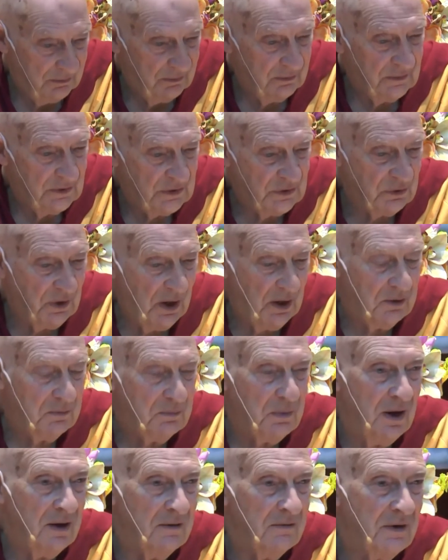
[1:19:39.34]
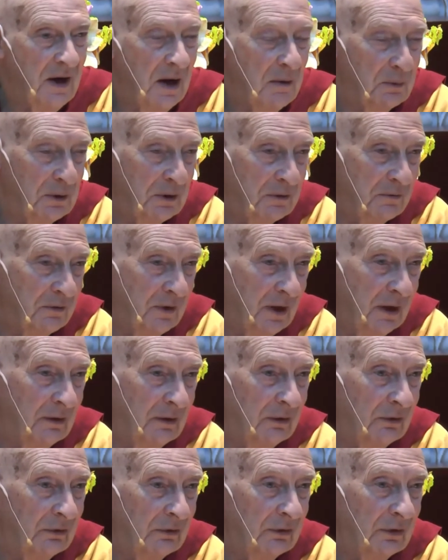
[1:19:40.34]
surrounded by family and
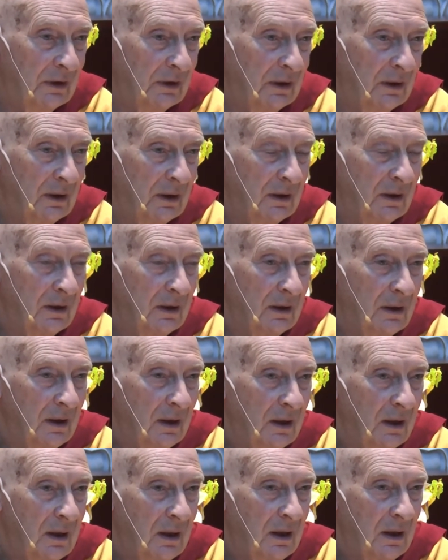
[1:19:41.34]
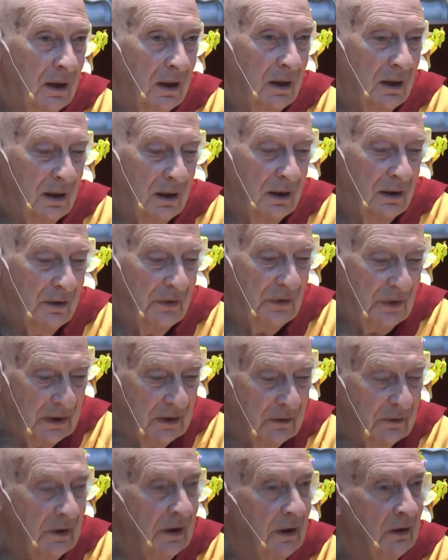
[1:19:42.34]
friends. Think
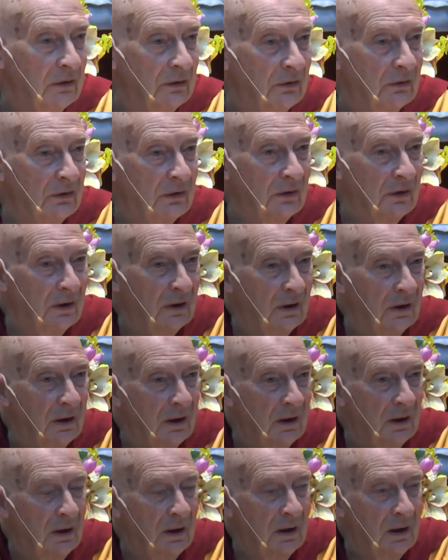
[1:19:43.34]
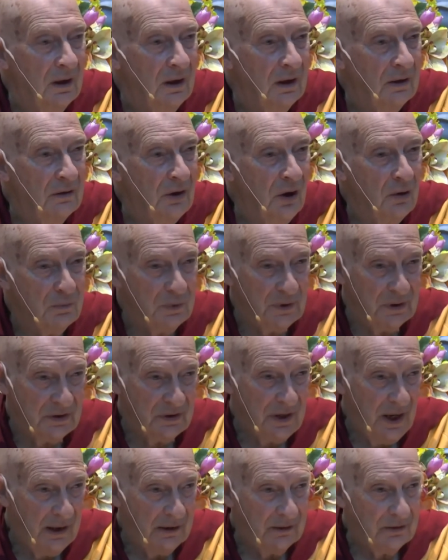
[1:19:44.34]
of this and don't be
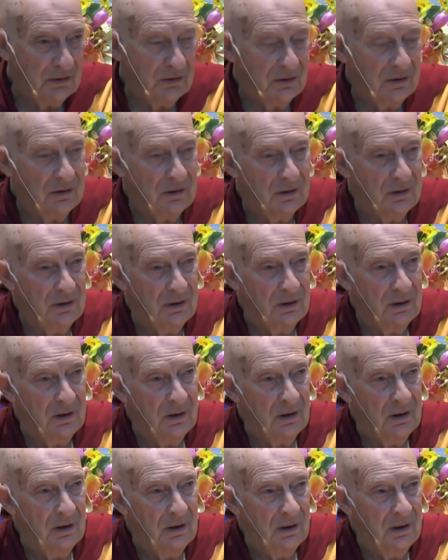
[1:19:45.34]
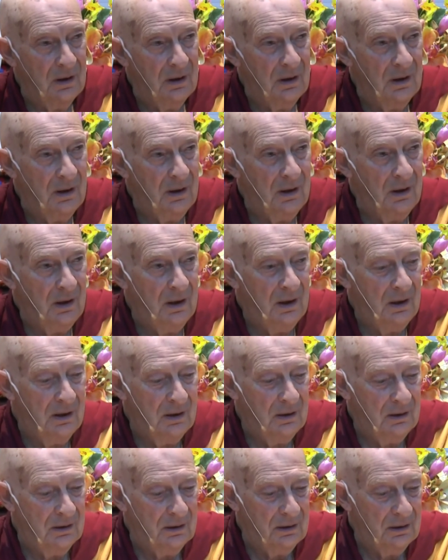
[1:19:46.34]
attached,
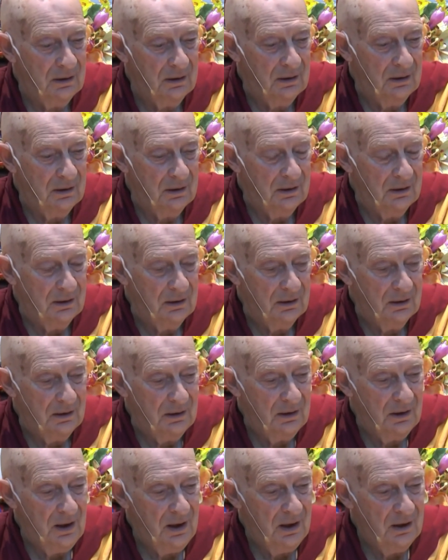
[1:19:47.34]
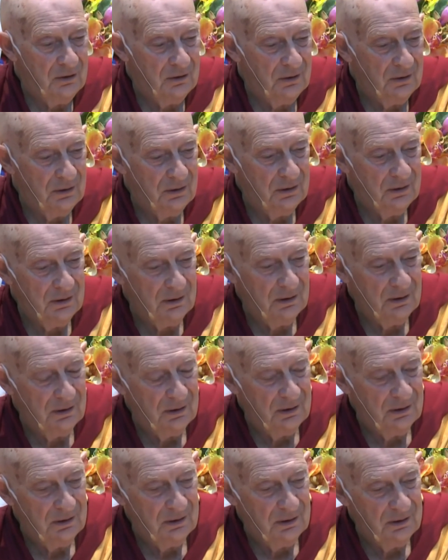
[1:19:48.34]
and
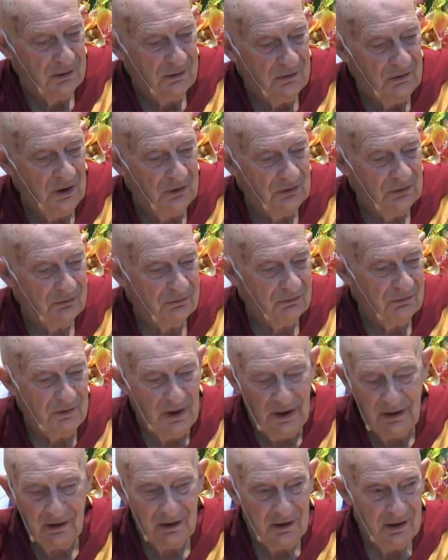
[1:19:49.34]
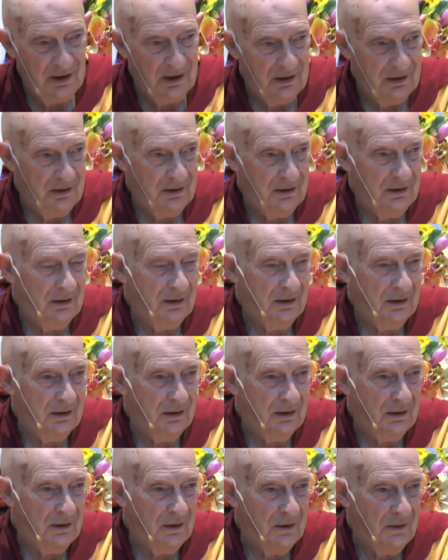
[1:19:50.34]
just radiate
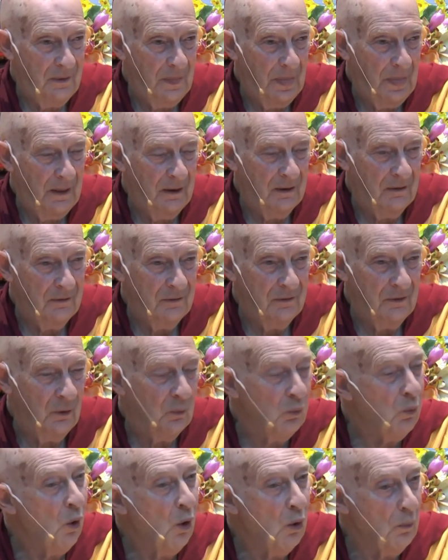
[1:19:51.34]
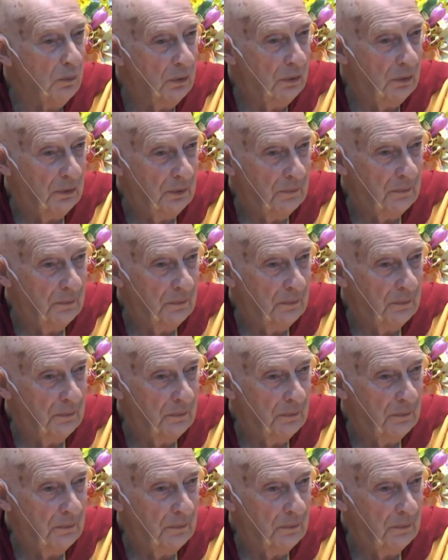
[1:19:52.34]
the warmth